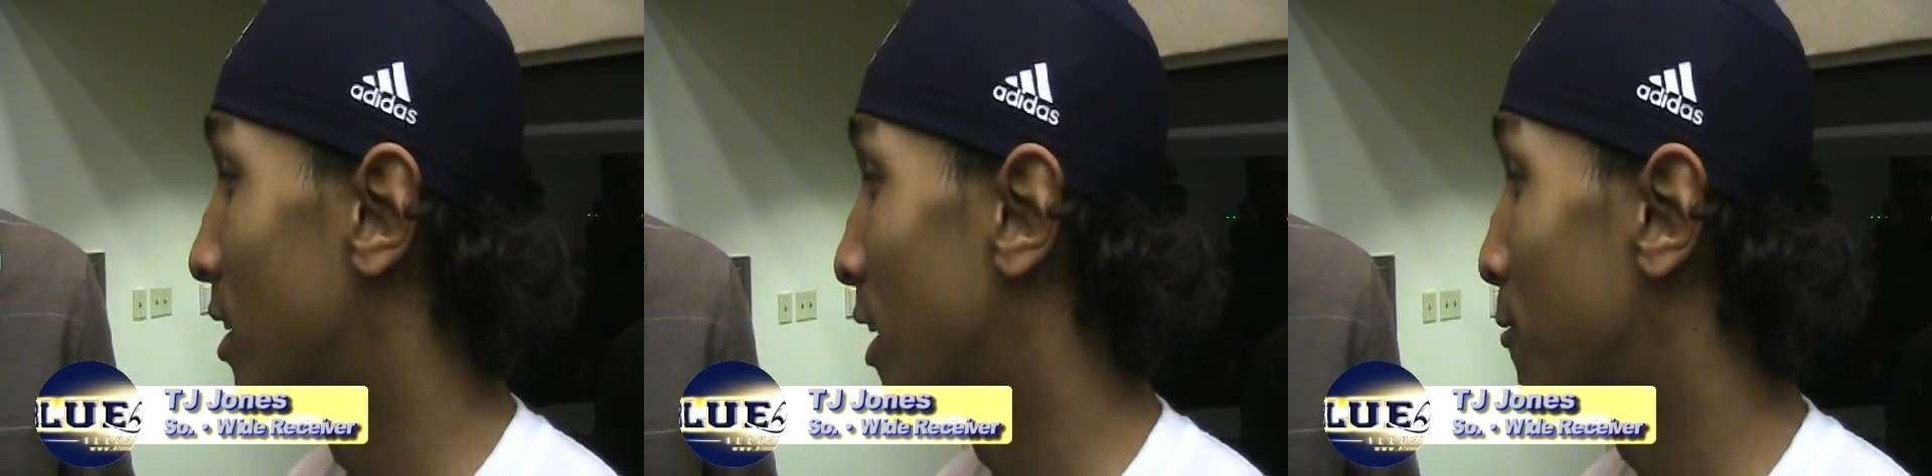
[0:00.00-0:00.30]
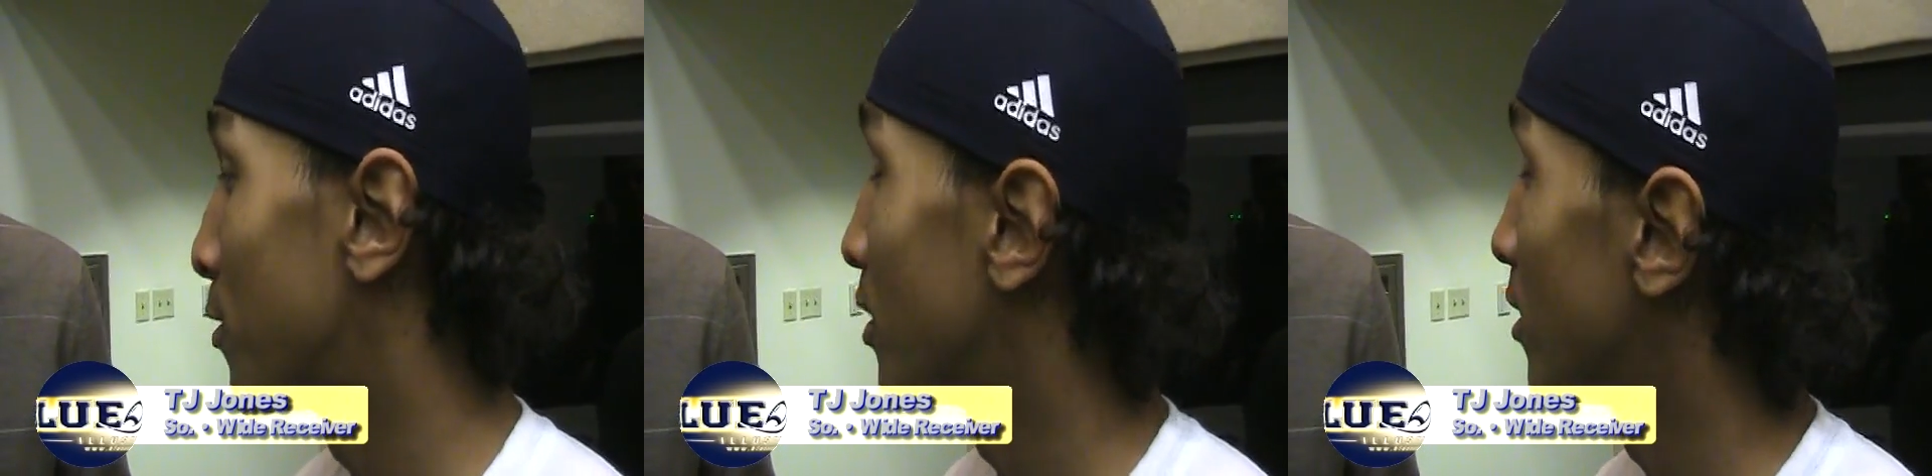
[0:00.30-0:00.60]
I
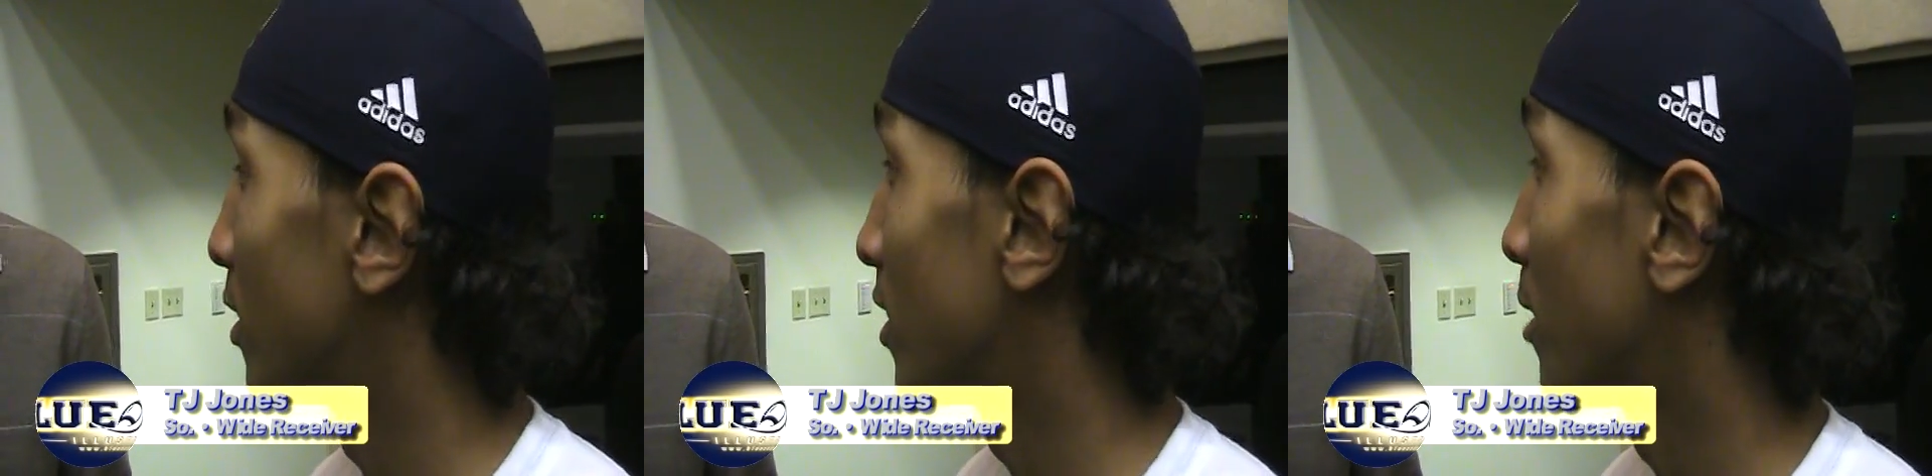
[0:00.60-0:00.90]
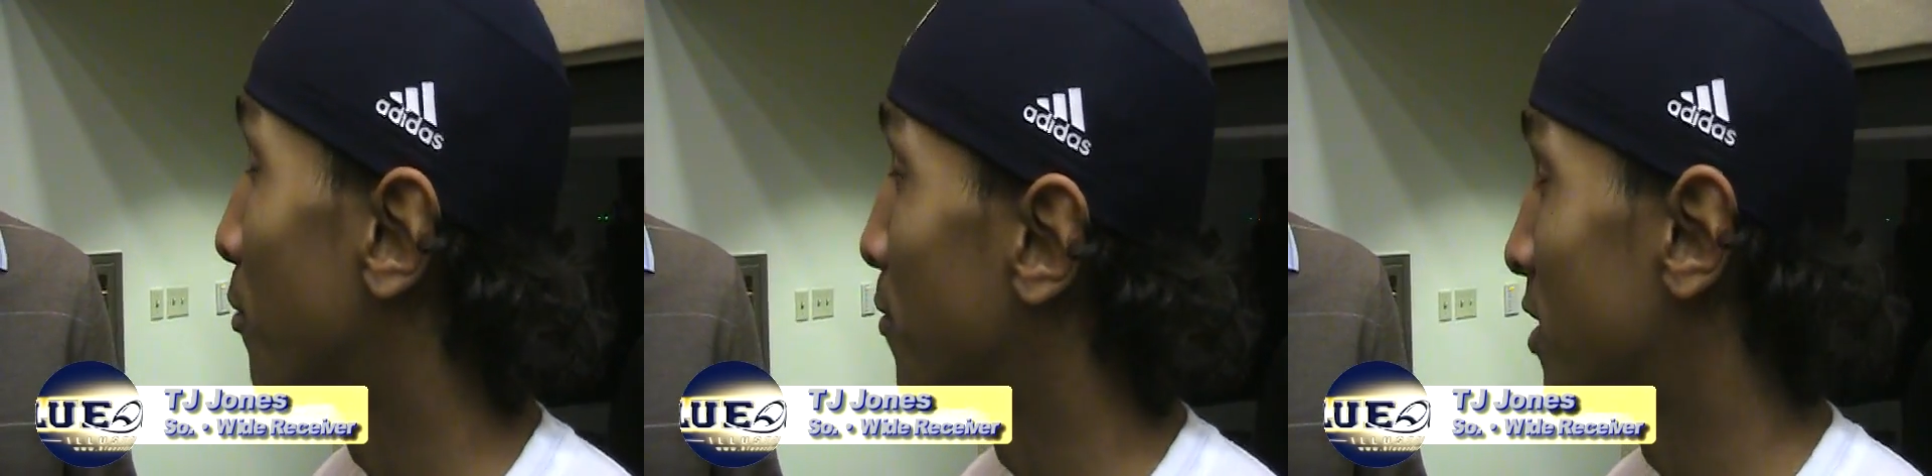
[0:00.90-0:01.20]
feel a
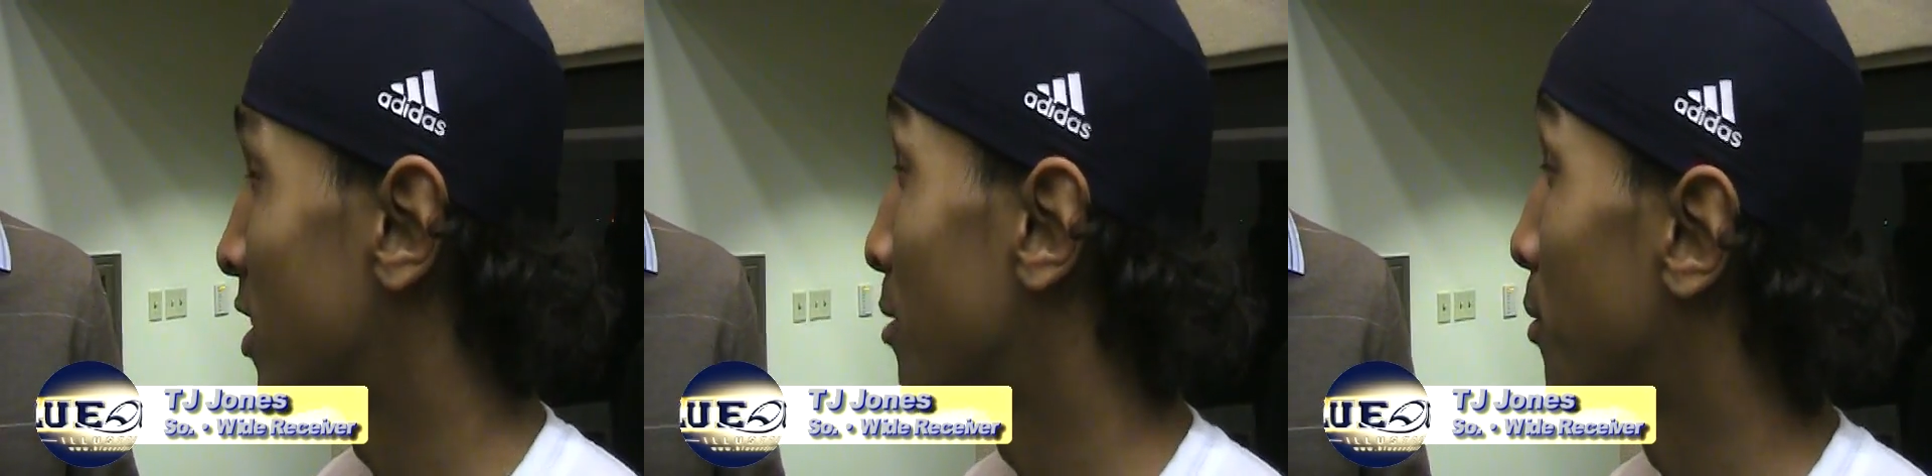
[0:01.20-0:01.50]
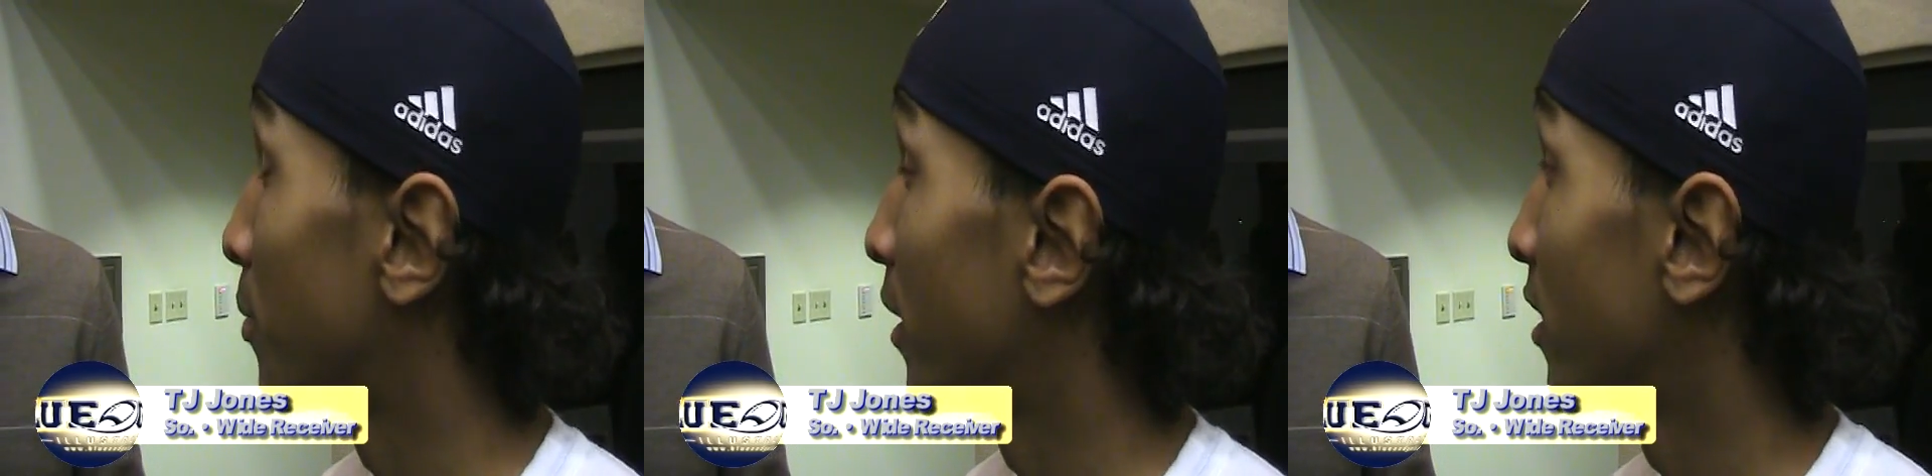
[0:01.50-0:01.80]
lot more physically
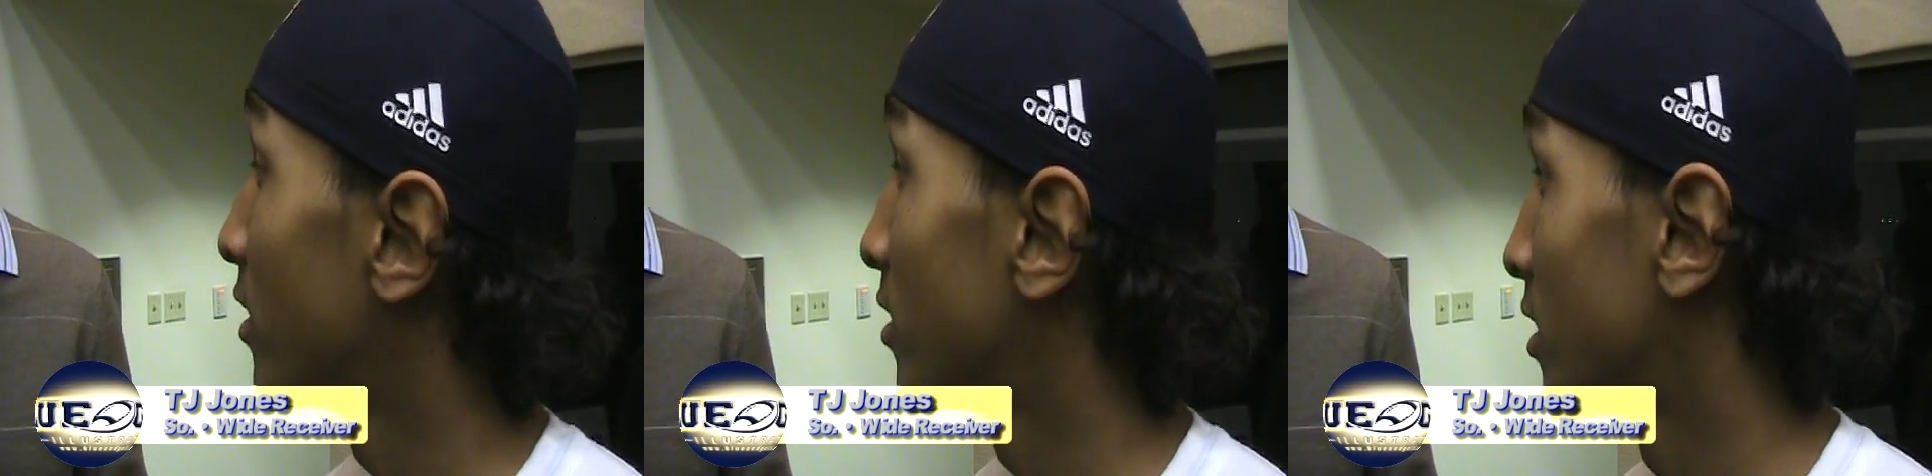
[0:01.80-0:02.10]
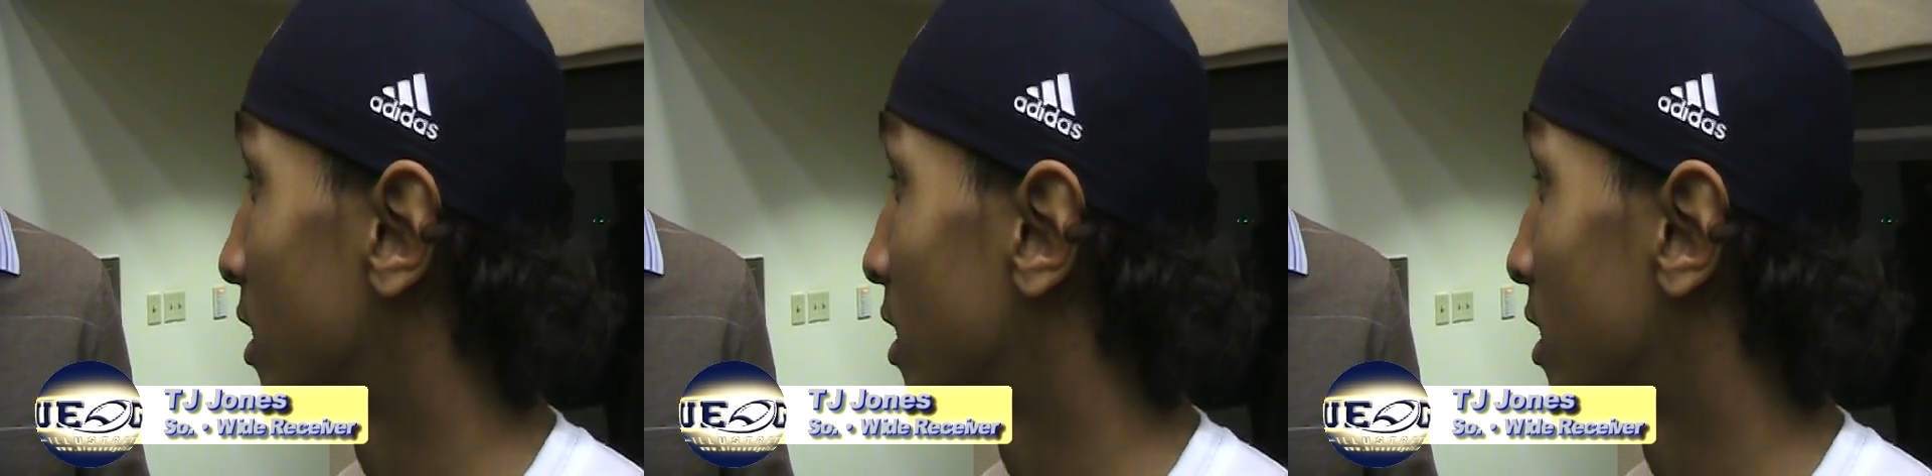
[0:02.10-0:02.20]
prepared